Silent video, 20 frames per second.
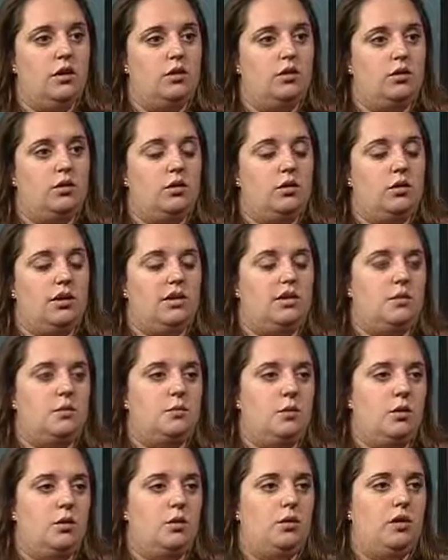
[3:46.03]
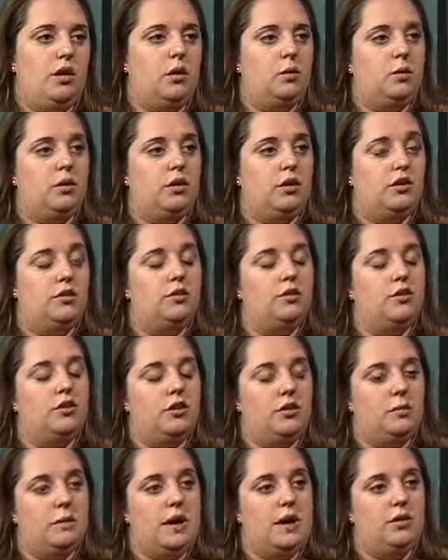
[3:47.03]
So to let them know that we're
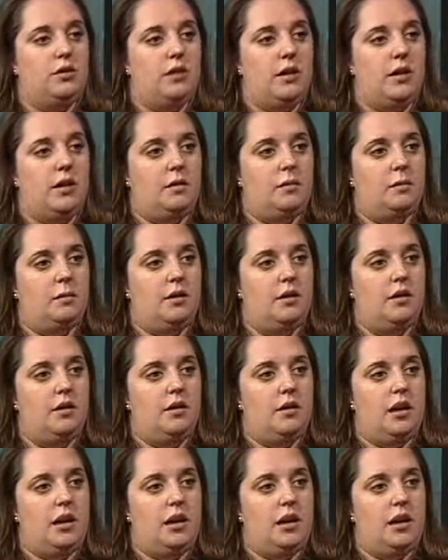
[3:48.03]
concerned about them